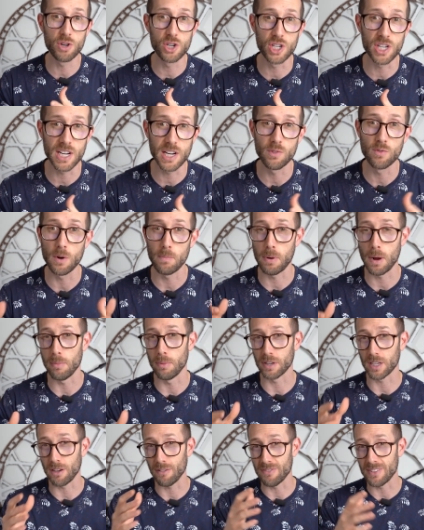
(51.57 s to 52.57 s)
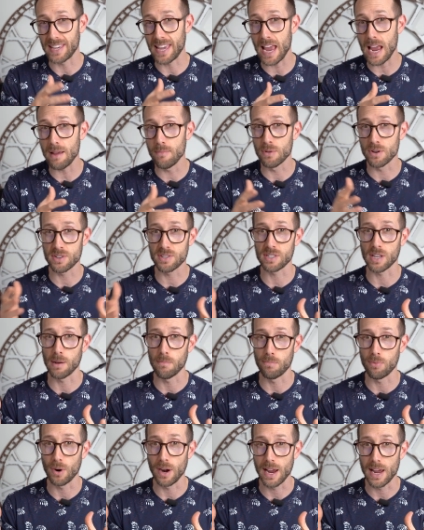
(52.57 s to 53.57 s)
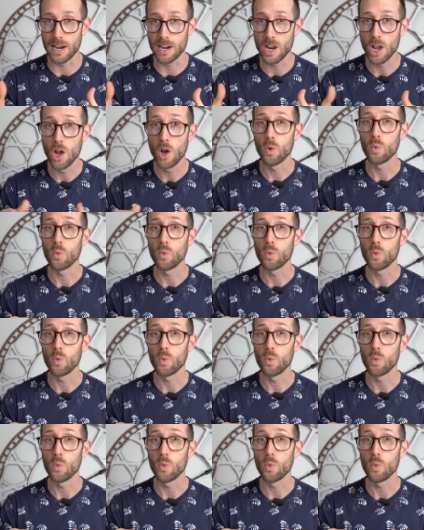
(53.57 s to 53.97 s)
G Republic of Gamers sub-brand,